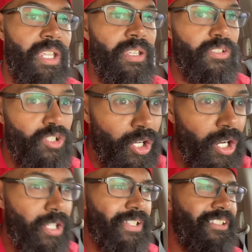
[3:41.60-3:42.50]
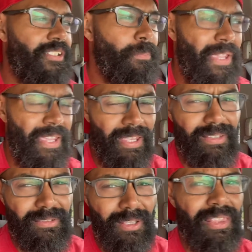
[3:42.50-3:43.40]
you're gonna
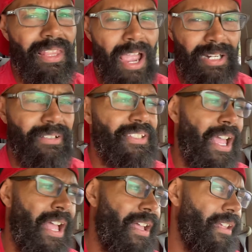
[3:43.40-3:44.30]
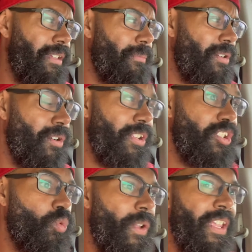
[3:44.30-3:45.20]
spend a lot of time on
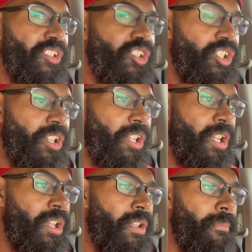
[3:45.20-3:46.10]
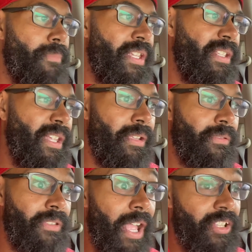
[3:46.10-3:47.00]
Twitch,
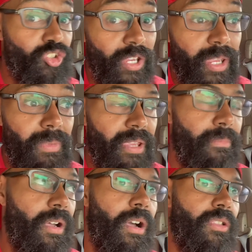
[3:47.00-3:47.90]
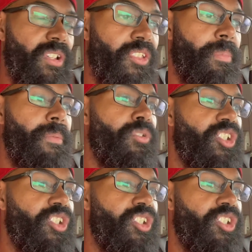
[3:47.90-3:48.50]
meaning not streaming, but on other people's